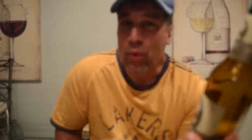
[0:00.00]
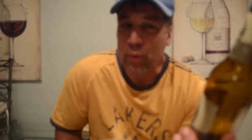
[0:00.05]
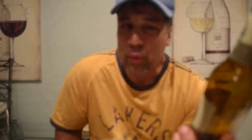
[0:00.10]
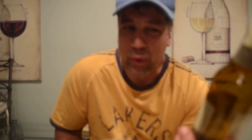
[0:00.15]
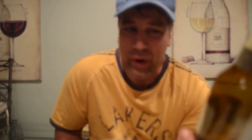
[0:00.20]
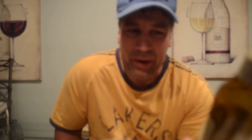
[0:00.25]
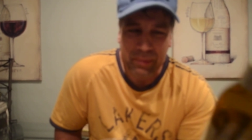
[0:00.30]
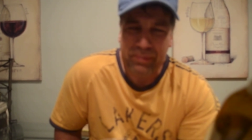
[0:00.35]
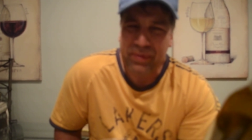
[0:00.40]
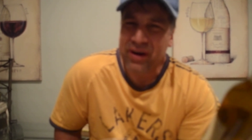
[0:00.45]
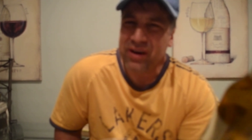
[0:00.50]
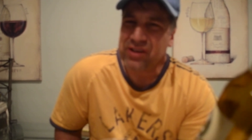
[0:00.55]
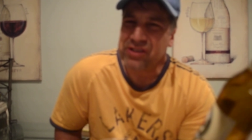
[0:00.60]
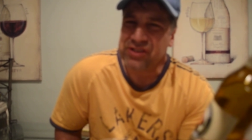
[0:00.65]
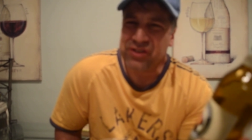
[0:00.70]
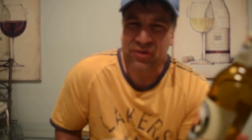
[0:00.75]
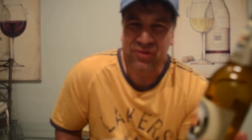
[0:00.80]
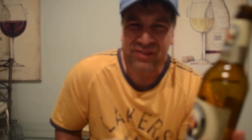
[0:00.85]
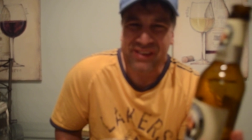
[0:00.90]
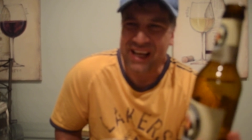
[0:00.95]
wheat
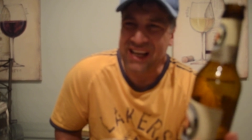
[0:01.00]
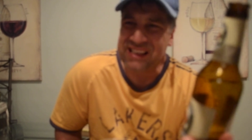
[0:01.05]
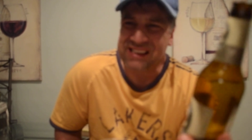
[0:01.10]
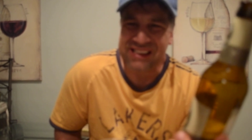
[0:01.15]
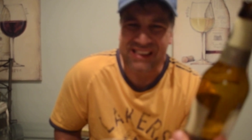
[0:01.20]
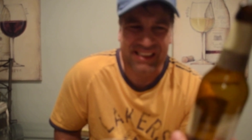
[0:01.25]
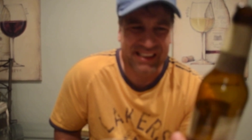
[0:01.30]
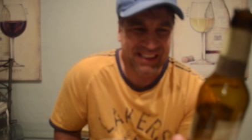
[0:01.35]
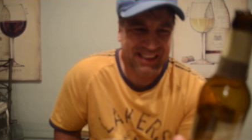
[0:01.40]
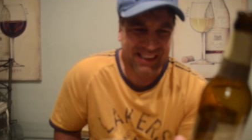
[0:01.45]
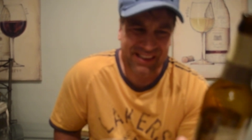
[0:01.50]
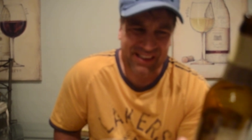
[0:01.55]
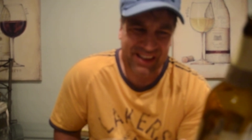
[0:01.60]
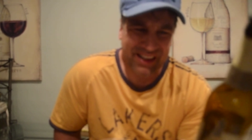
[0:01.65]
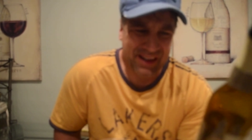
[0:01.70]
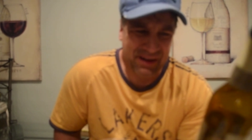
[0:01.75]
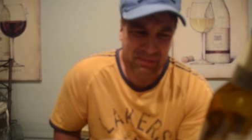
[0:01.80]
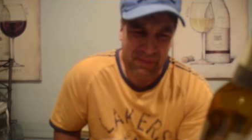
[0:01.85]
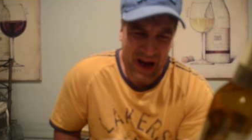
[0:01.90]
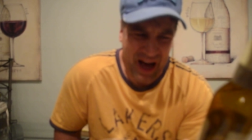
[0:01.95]
beers don't taste good
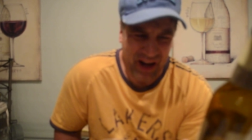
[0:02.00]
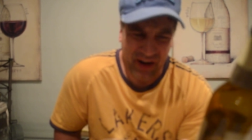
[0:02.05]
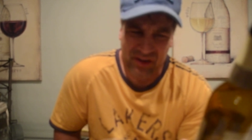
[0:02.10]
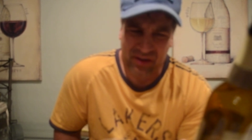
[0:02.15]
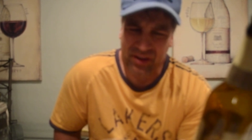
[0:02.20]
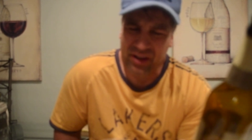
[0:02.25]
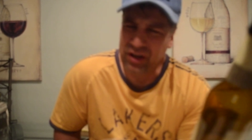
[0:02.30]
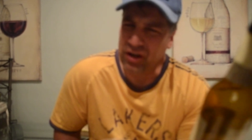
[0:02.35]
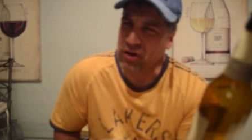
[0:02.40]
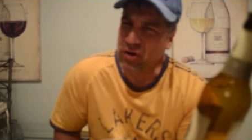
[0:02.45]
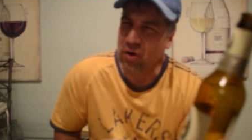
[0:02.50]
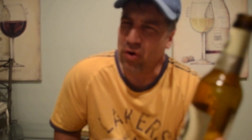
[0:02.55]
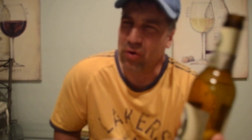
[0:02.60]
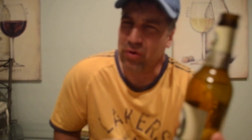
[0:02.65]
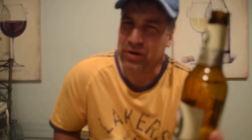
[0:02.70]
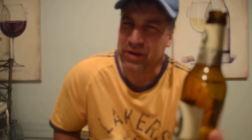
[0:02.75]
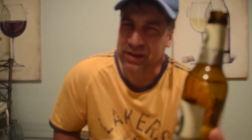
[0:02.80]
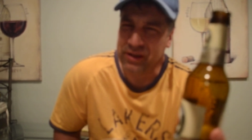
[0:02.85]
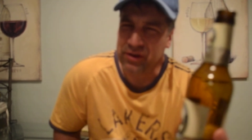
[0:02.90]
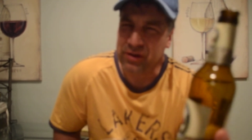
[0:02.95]
in a bottle. And you
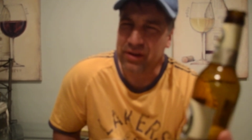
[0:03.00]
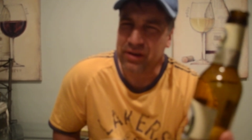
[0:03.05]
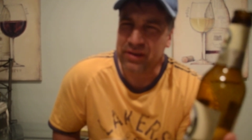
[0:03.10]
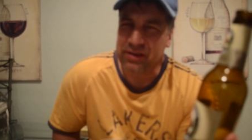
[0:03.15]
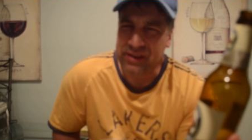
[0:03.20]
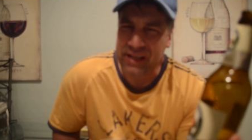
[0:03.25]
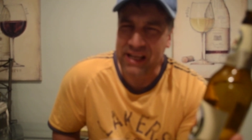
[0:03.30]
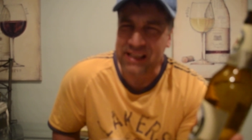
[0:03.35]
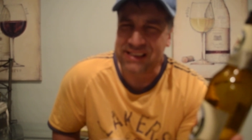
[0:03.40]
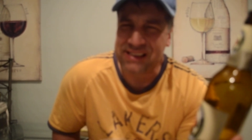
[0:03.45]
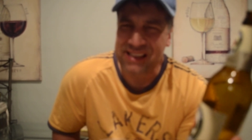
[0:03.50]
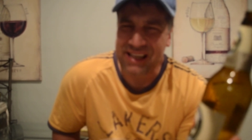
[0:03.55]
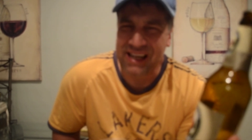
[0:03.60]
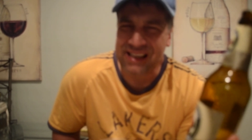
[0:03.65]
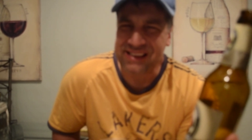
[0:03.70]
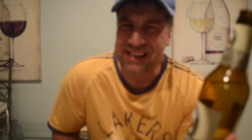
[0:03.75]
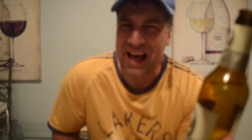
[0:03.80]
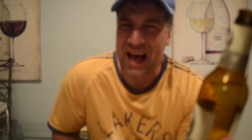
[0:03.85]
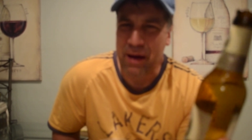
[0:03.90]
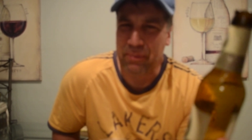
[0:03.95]
go taste it
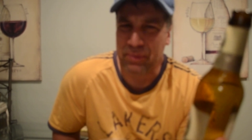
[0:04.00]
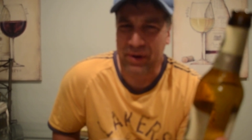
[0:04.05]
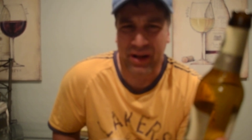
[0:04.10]
on tap,